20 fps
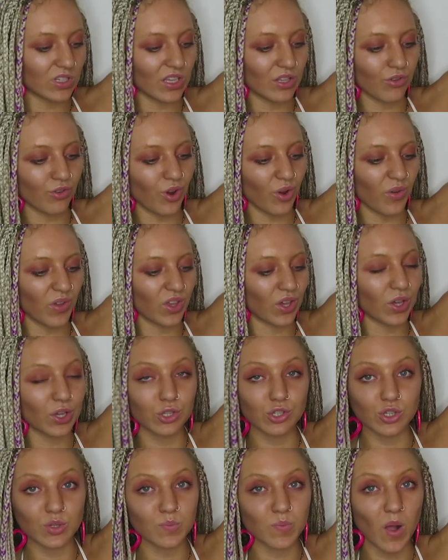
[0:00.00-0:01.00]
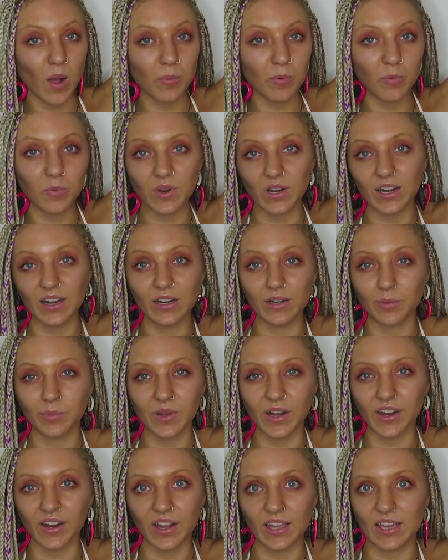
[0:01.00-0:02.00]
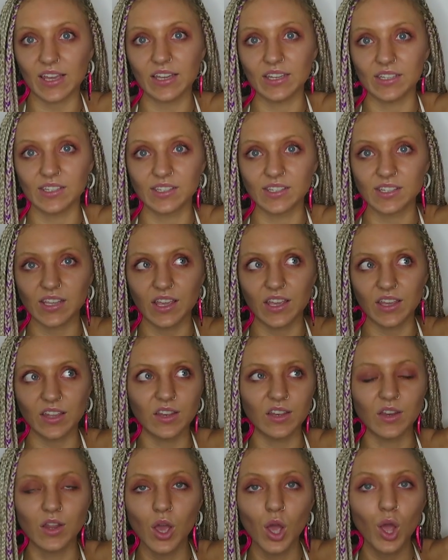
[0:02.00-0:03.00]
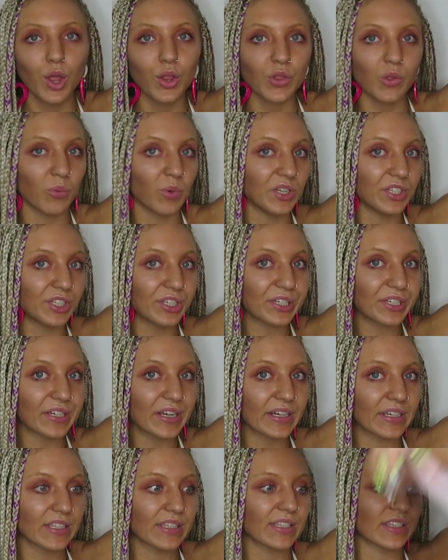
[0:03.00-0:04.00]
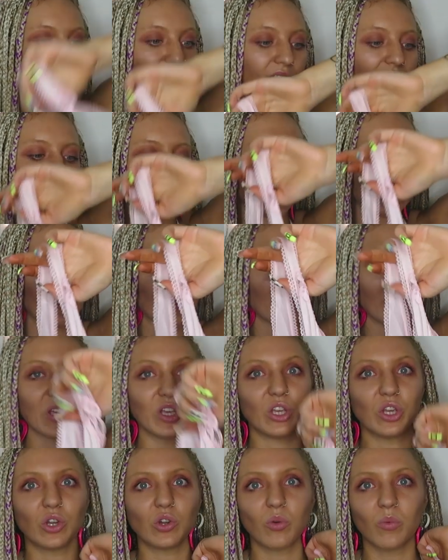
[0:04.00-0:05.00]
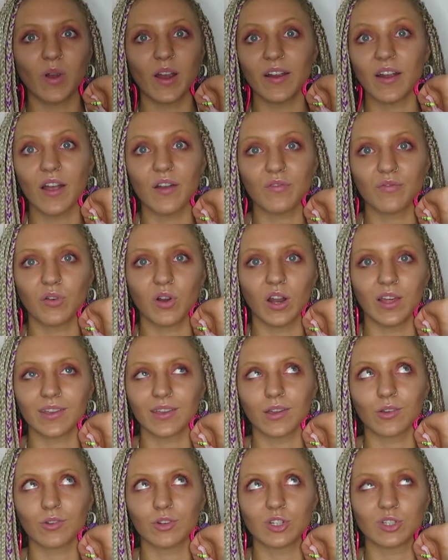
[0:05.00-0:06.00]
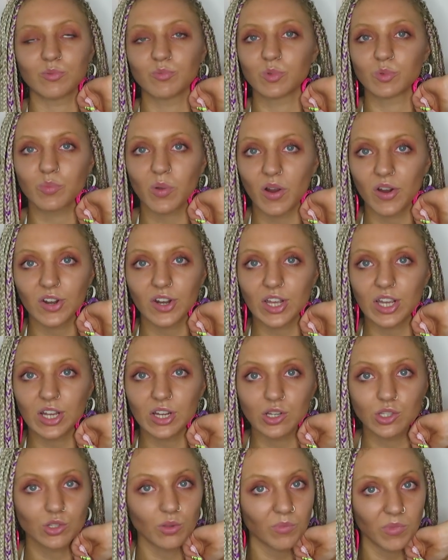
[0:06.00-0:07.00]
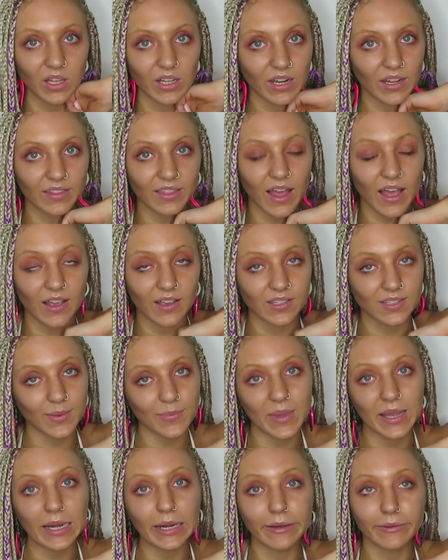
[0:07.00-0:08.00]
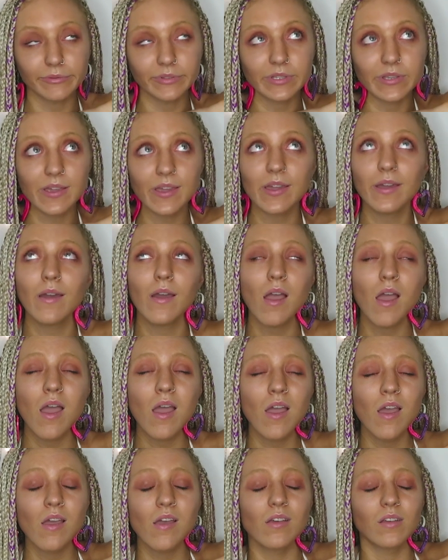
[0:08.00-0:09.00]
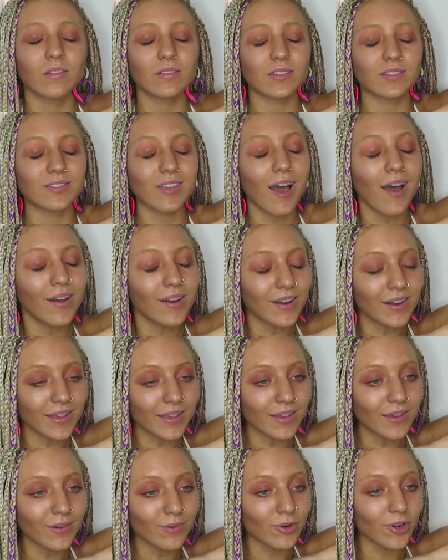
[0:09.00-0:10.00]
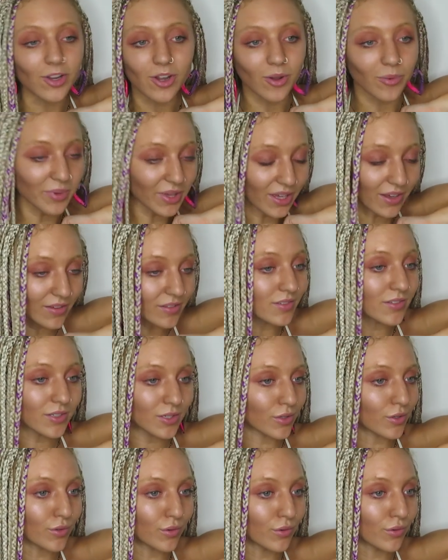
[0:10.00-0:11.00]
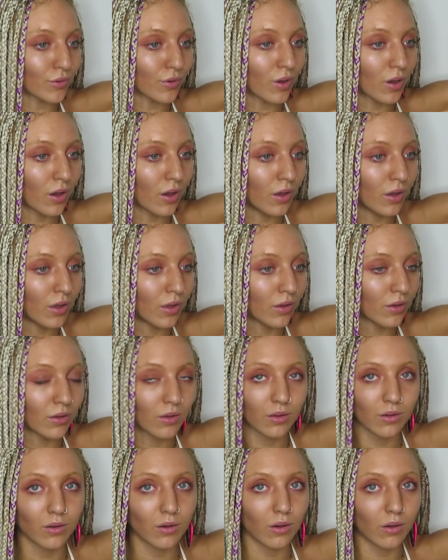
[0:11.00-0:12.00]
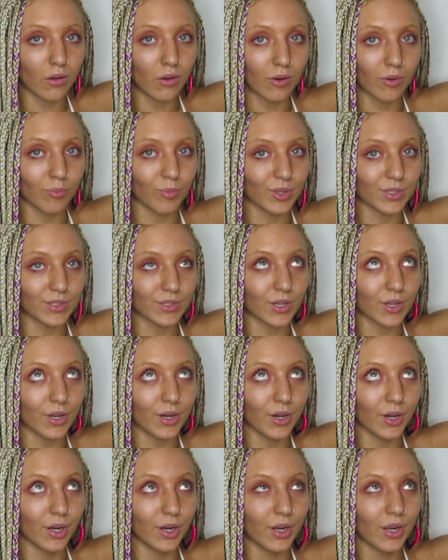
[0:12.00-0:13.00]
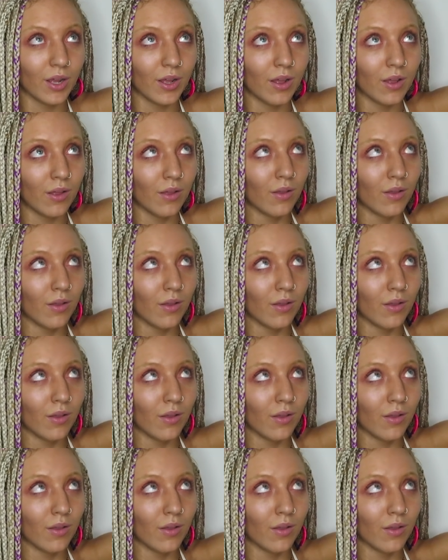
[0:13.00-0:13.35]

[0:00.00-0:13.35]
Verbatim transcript: see-through and you could just pop it with a little pair of heels in the winter and it's still like something you could wear it for like a Christmas party or something like that. Cause I mean, obviously, sadly we're coming into autumn winter